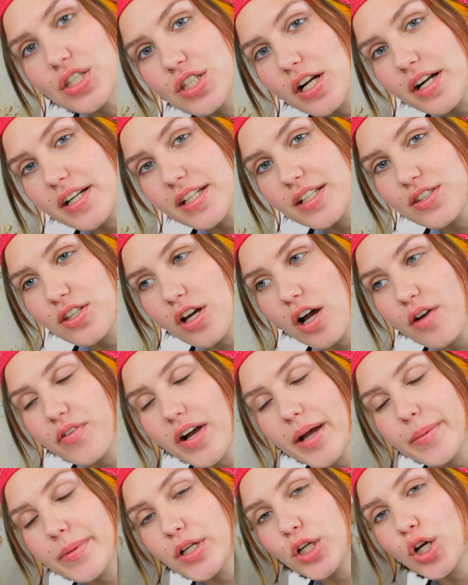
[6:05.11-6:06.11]
To start this off,
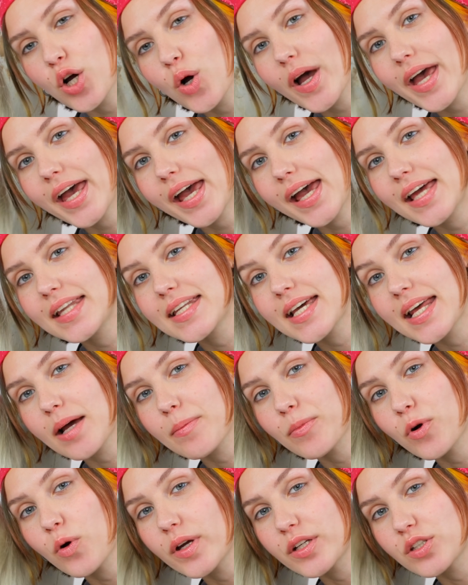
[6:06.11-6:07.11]
I'm gonna go ahead and
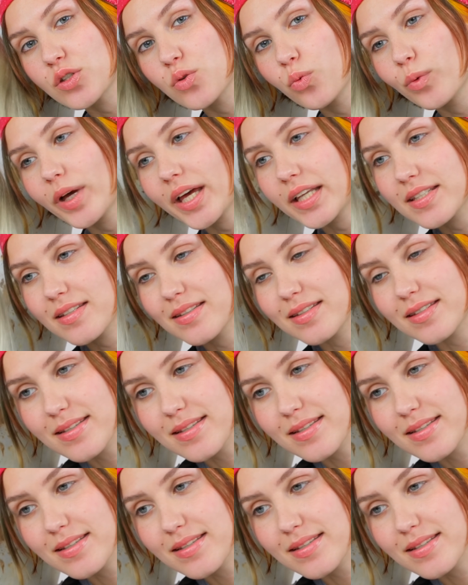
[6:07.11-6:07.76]
I'm going to wet